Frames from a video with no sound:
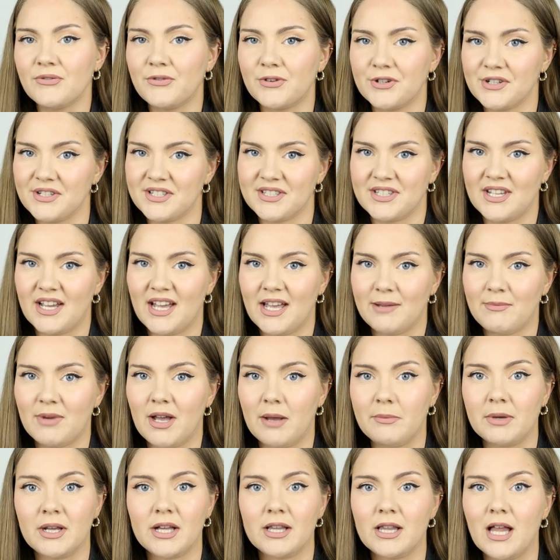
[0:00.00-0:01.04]
the first time
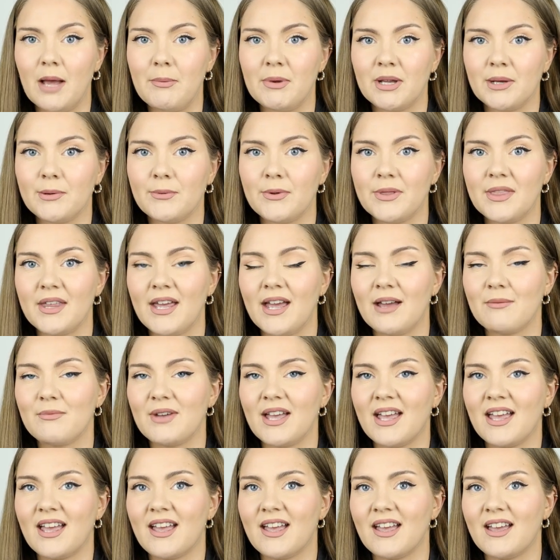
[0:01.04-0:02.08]
I'm collabing with them,
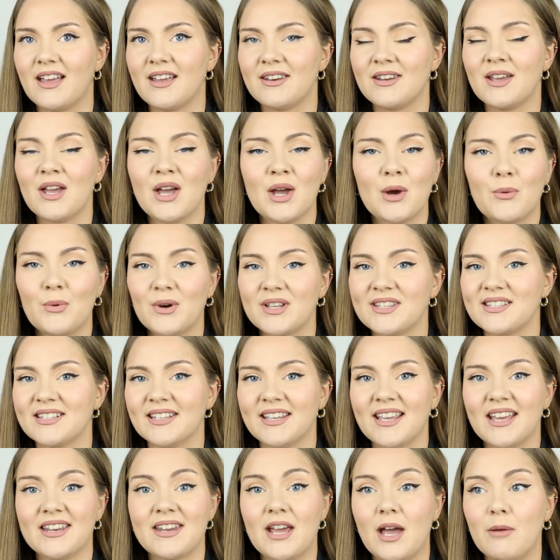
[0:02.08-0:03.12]
and once
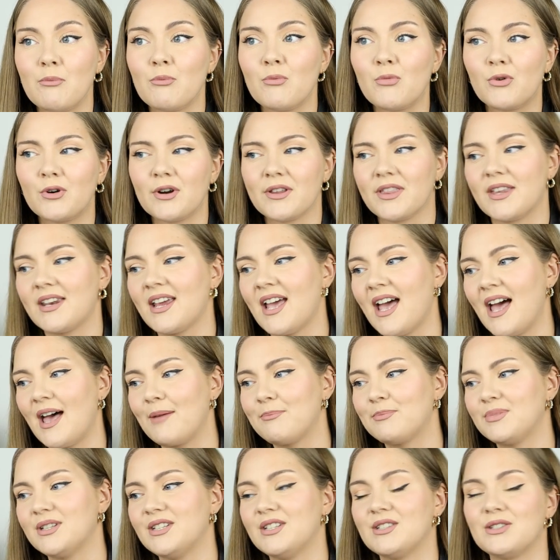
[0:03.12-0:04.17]
again, I'm more than
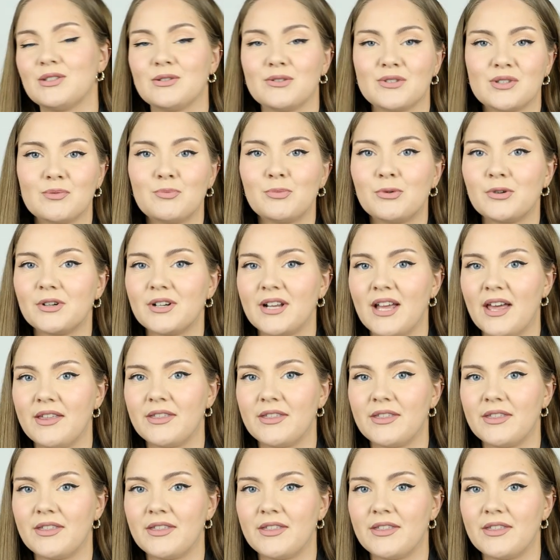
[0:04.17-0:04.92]
happy to support